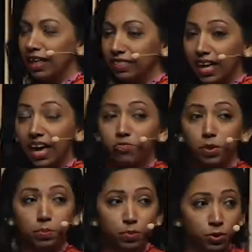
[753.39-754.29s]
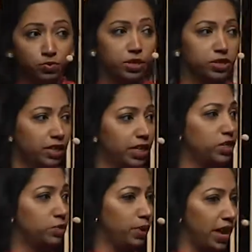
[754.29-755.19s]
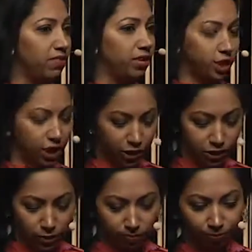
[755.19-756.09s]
they have been proven to lead to behavior change.